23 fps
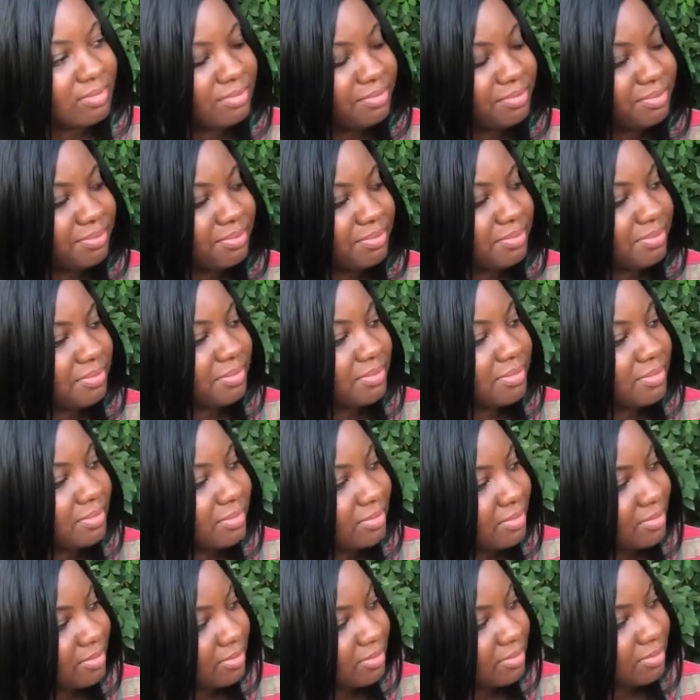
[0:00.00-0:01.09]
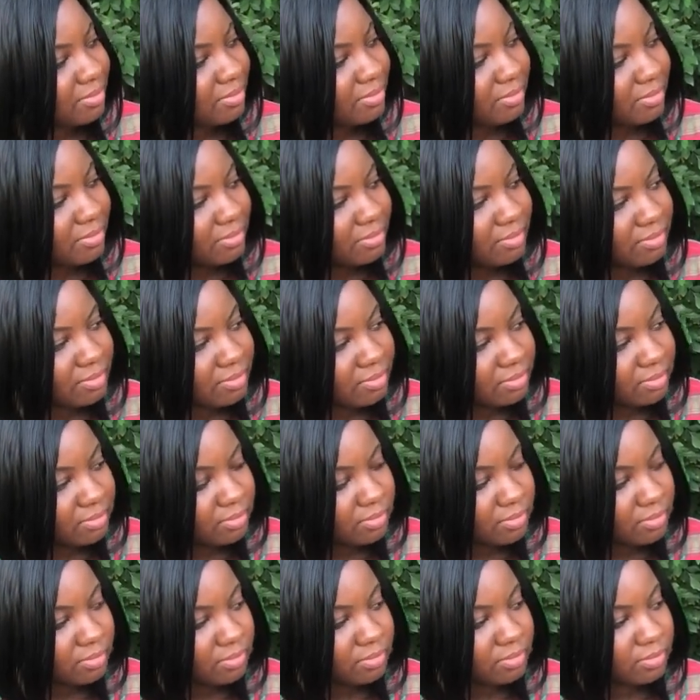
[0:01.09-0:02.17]

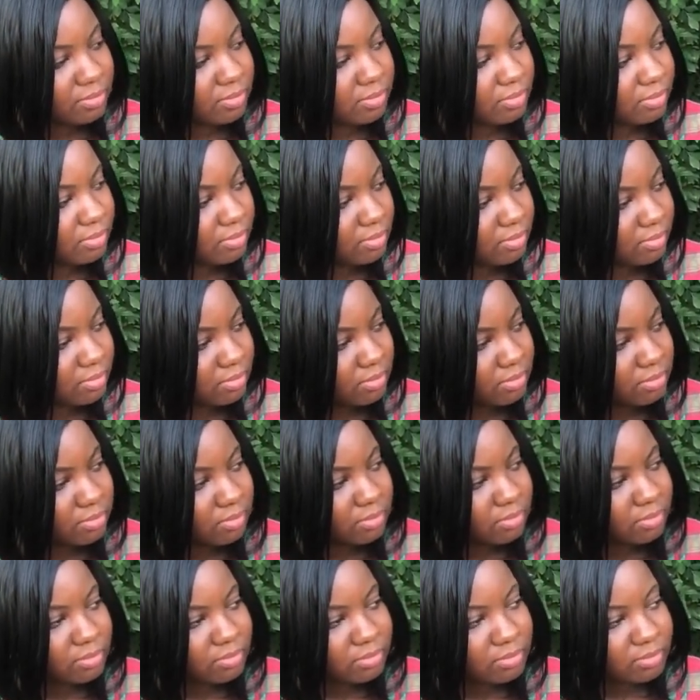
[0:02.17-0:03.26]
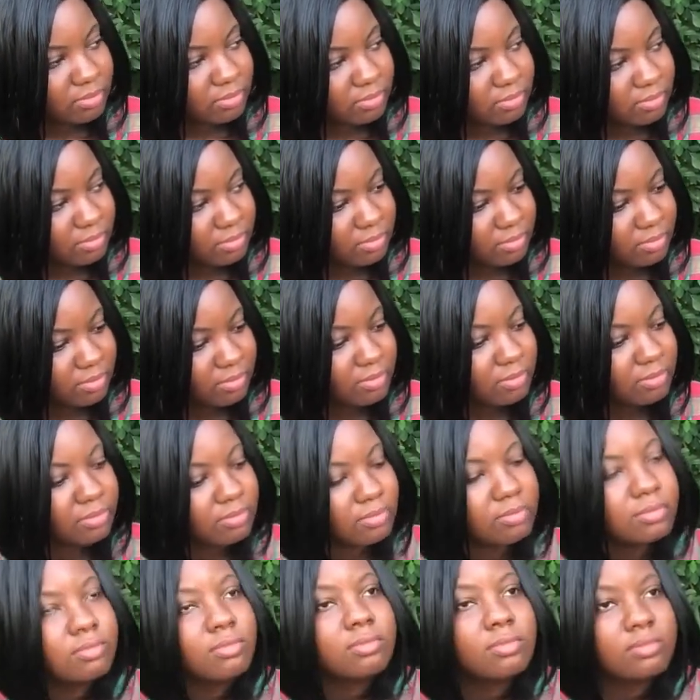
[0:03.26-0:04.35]

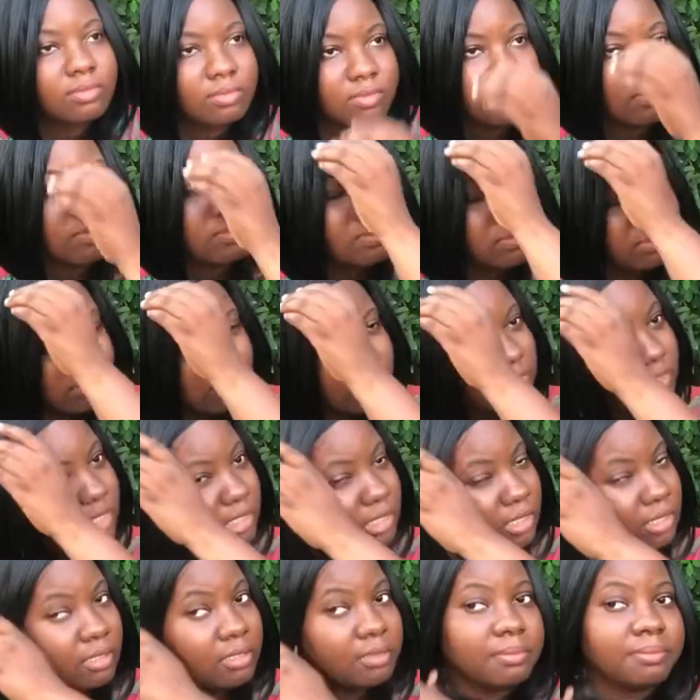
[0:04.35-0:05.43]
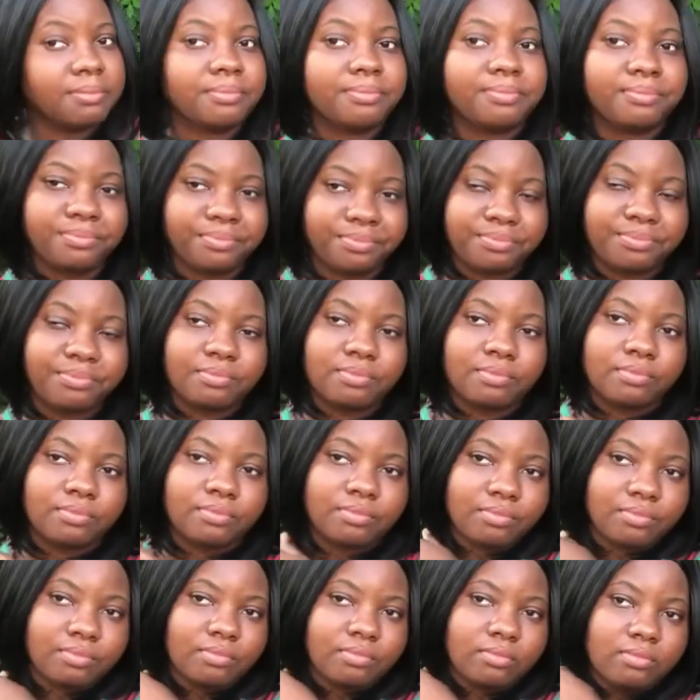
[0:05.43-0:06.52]

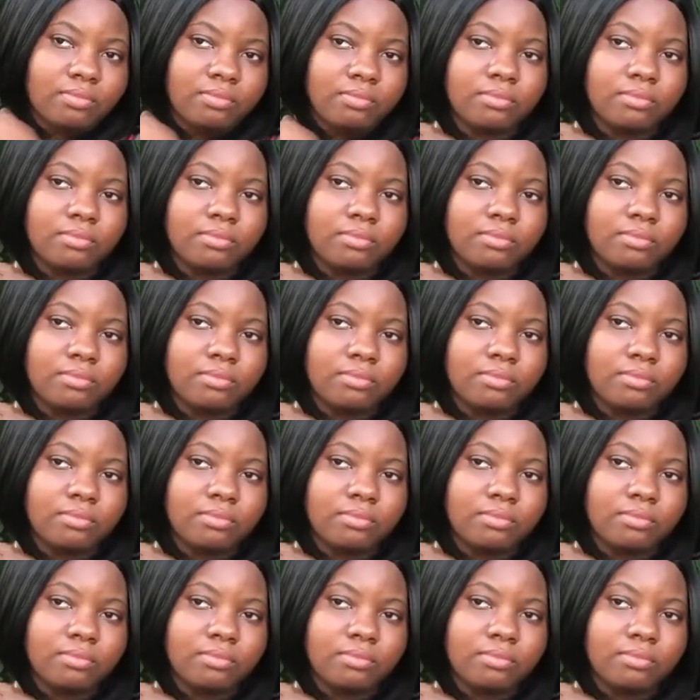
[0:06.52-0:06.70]
The person shown says nothing.